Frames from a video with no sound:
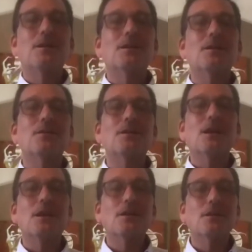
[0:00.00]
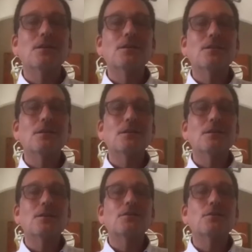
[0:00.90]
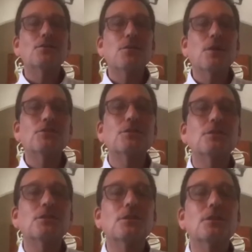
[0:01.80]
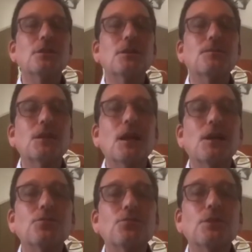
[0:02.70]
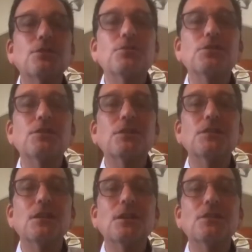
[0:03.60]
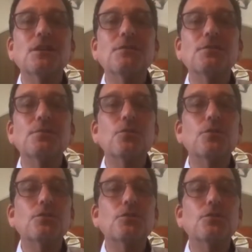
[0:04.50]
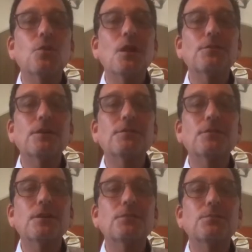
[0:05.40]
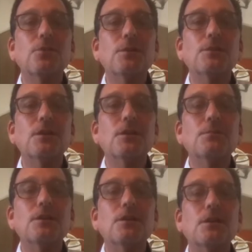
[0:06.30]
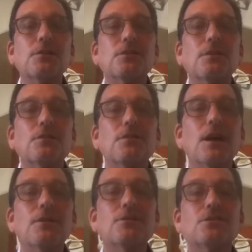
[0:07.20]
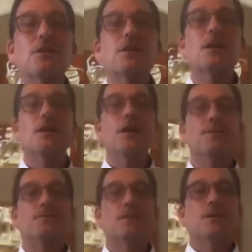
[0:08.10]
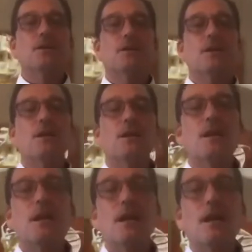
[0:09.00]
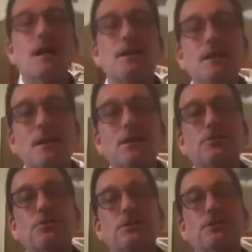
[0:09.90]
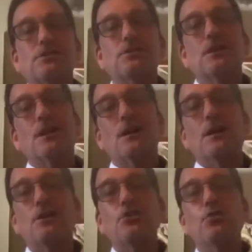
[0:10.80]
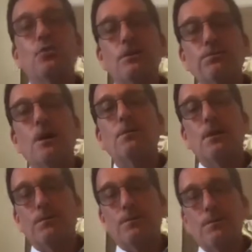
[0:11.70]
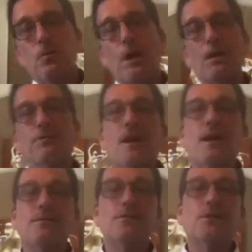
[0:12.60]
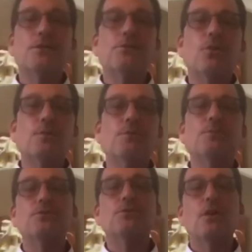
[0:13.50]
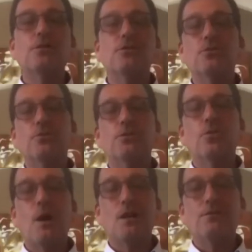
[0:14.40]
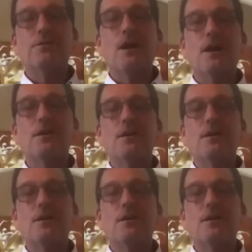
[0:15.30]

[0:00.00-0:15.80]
Okay. First question: As a realtor receiving a 1099 from the broker, do you qualify for unemployment because of the virus? Uh, and the answer is uh, you would uh, uh, qualify for unemployment, but you also would qualify